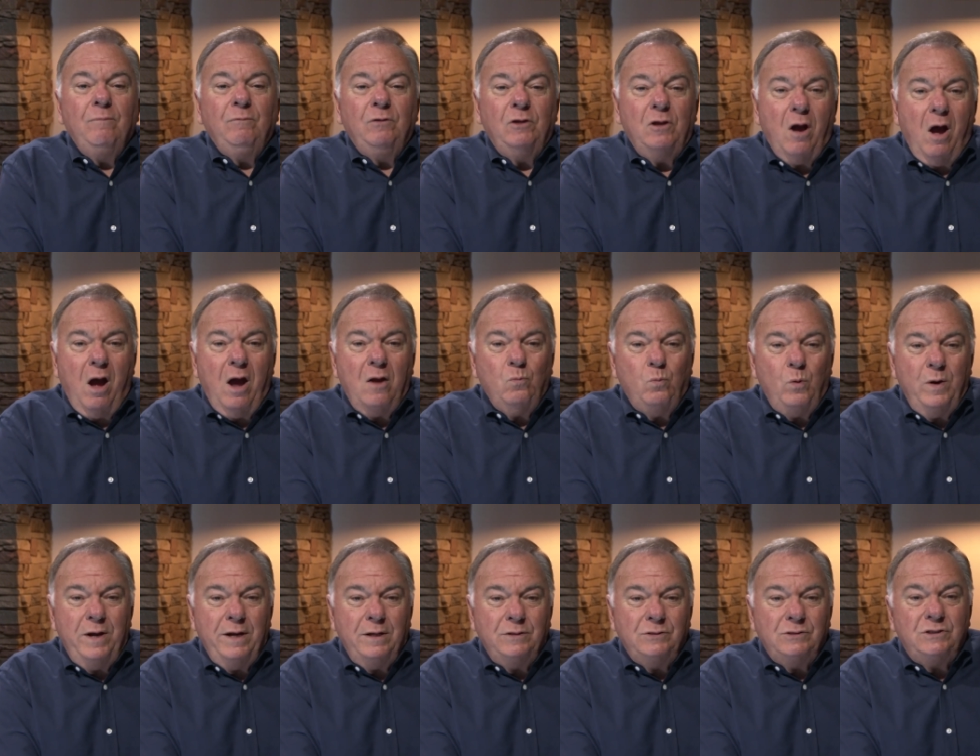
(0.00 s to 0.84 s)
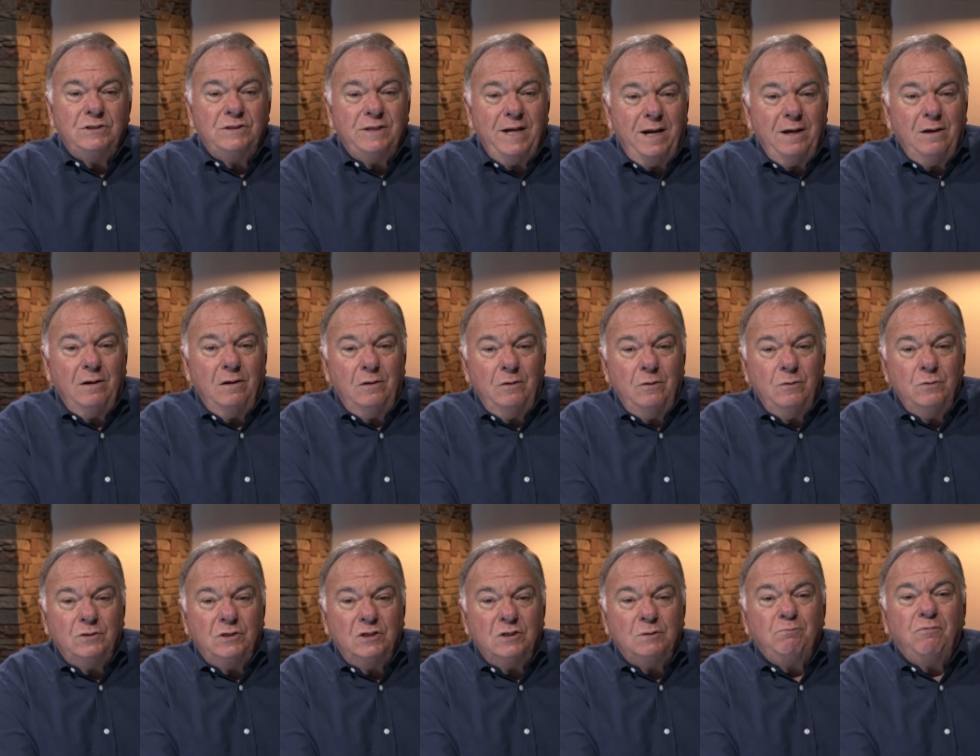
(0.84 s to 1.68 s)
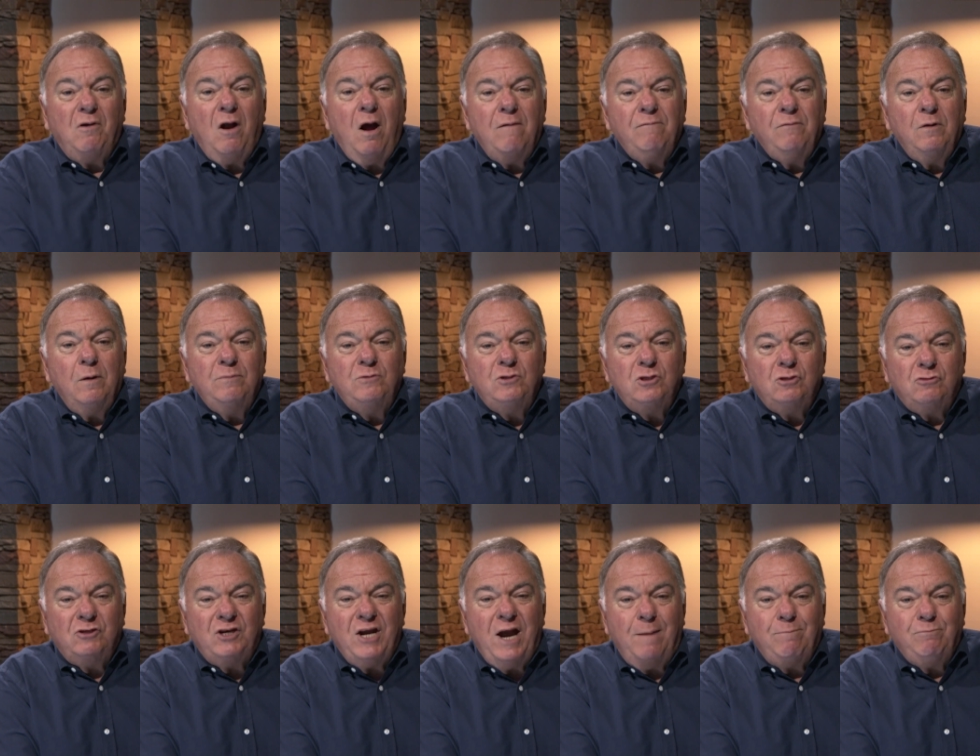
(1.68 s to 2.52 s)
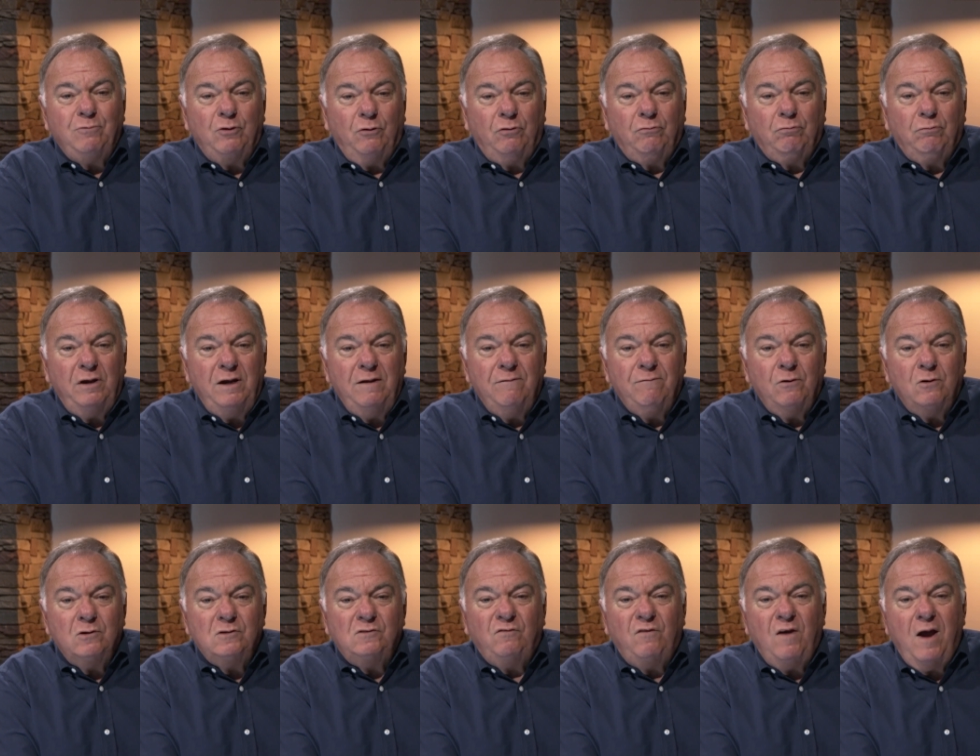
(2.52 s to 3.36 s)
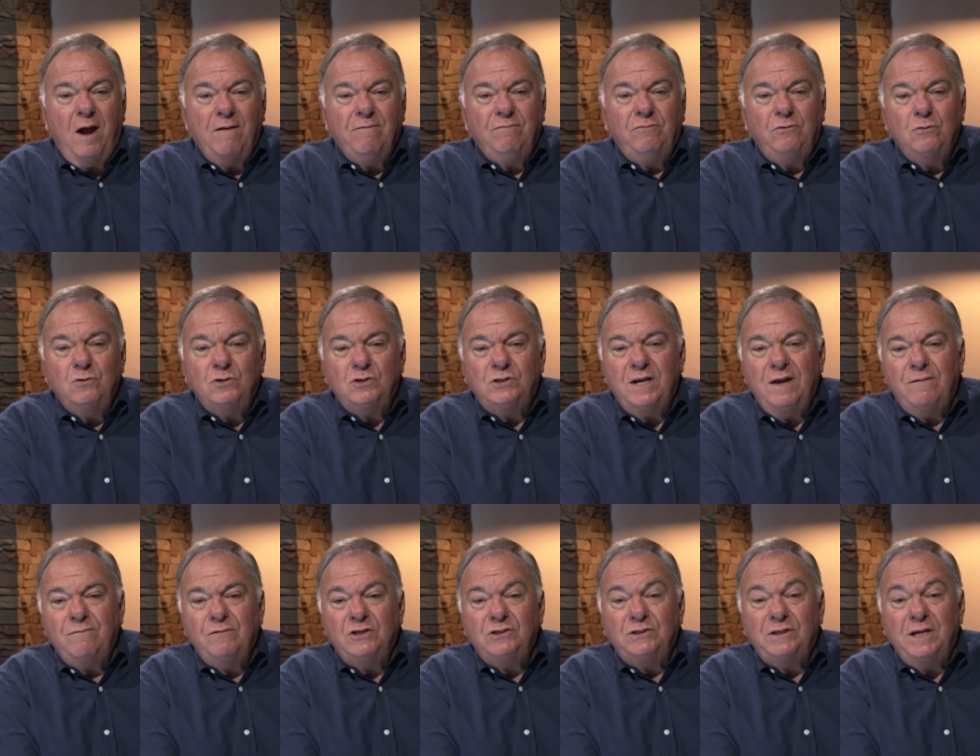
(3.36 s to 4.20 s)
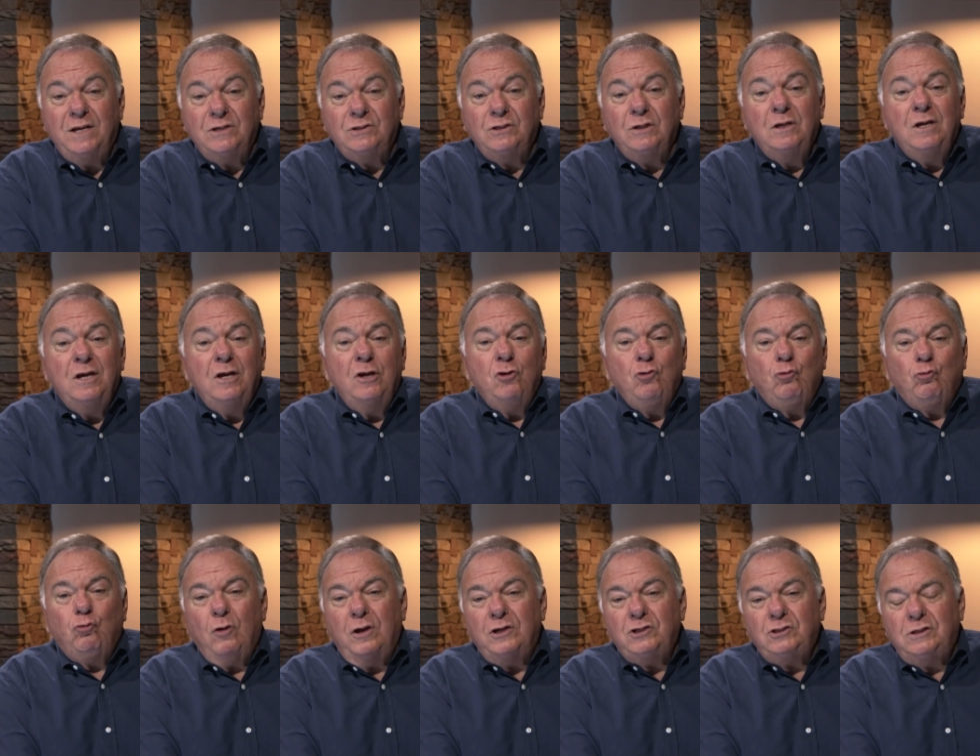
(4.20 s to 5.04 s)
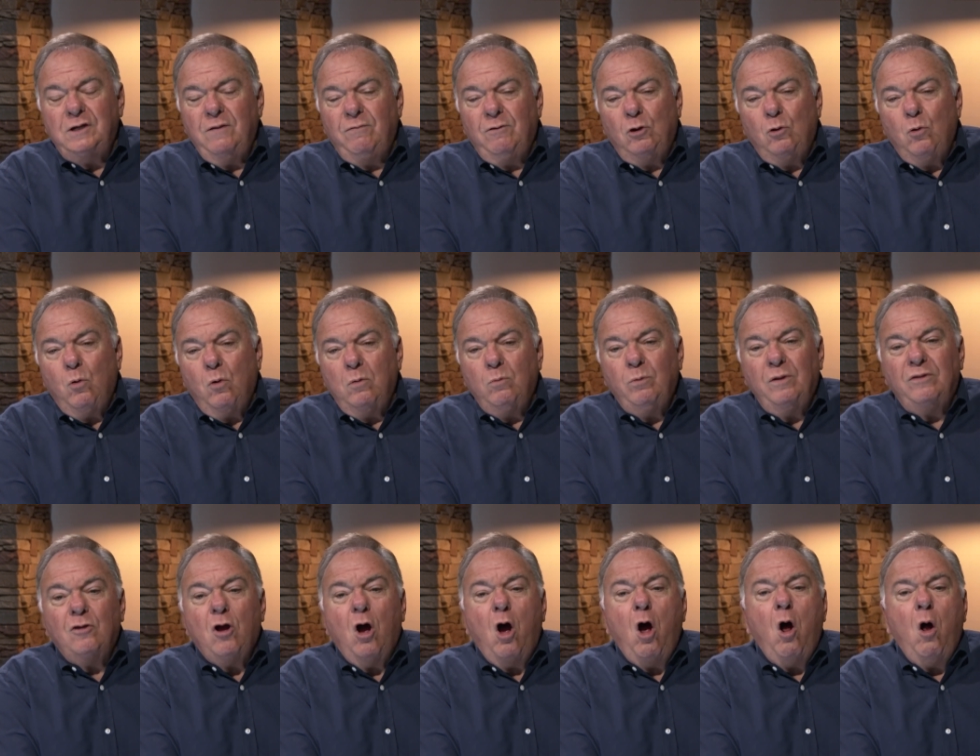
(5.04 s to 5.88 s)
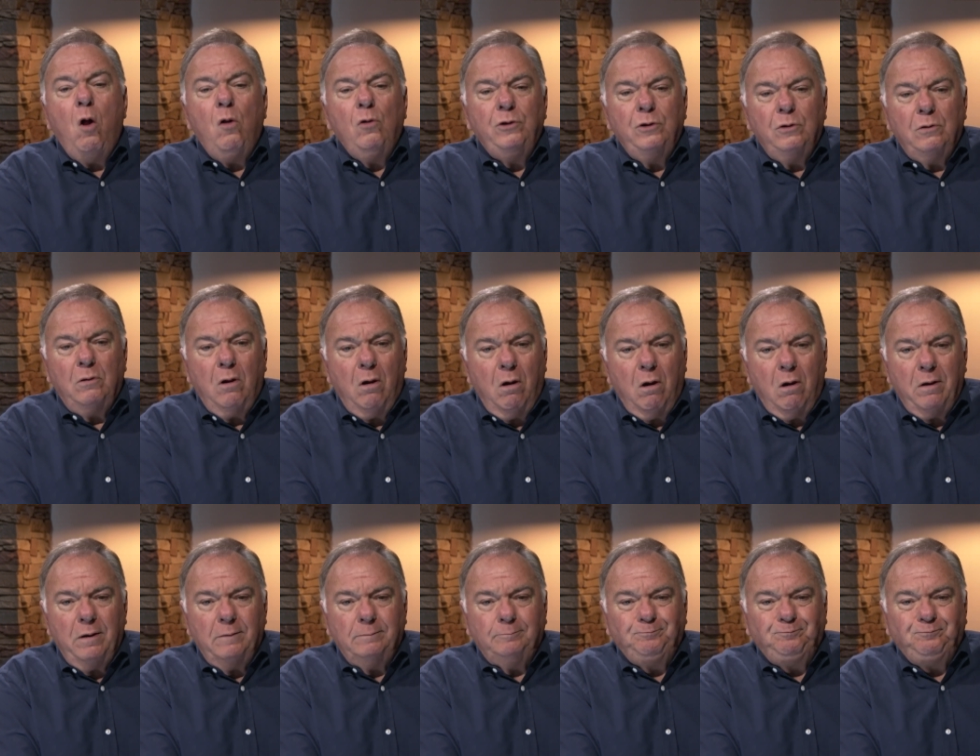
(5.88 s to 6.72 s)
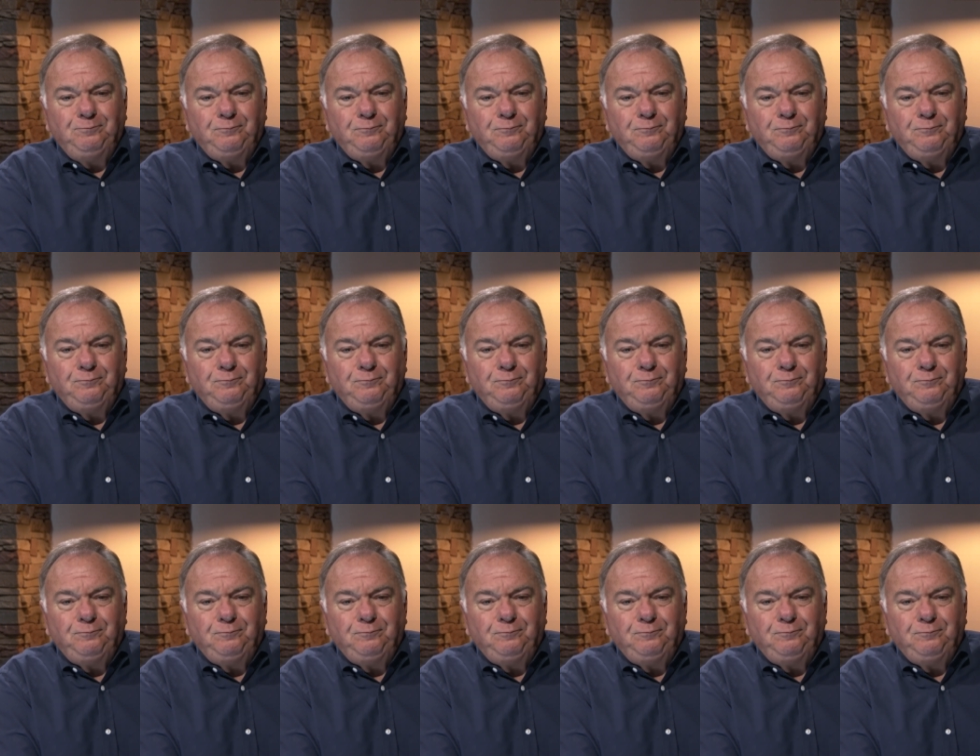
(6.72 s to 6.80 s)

God wins, Satan loses. Proverbs chapter 3, verse 5 through 7 says, Trust in the Lord with all your heart